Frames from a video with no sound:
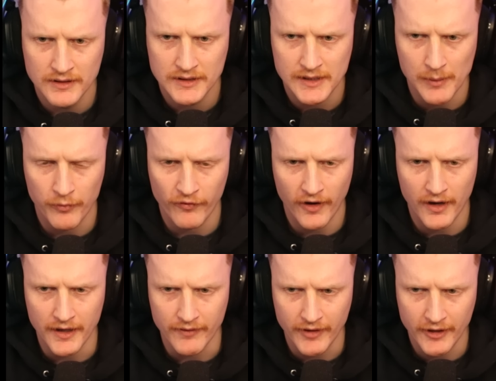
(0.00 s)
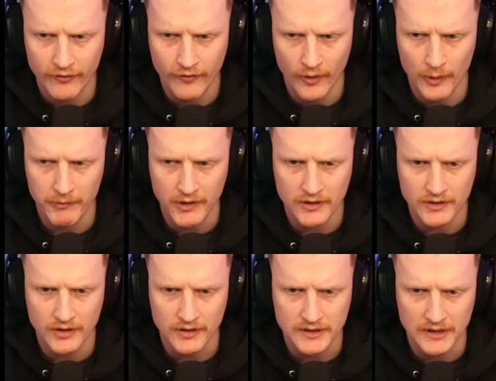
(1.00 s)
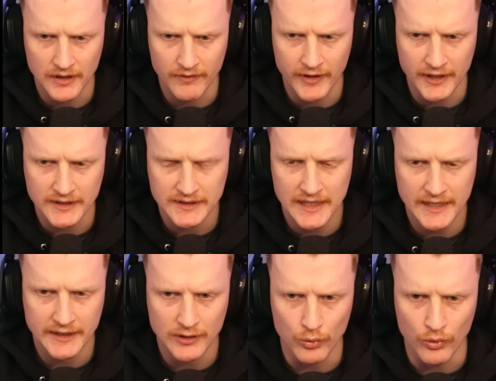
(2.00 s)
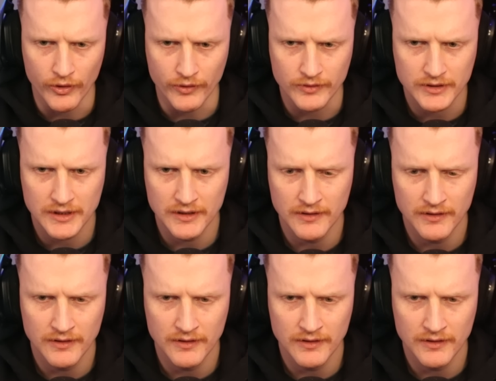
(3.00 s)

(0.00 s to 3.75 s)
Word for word: Step 5. Inform the conductor of the intended route.